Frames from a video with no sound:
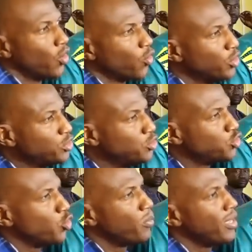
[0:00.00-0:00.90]
continue
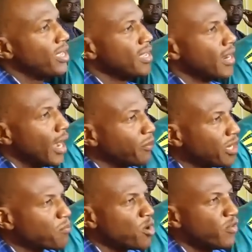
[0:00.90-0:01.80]
to be in
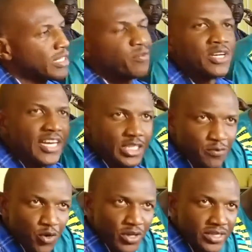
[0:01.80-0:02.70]
abject poverty for the next
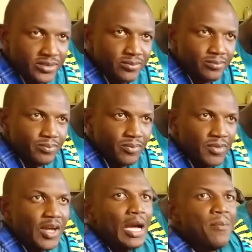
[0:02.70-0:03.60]
4 years.
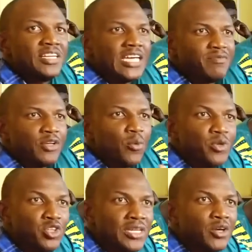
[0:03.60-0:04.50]
Now, Gambians have that
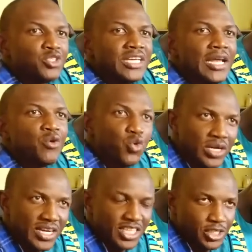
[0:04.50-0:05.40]
opportunity now to select good
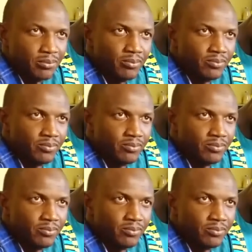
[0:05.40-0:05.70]
leadership.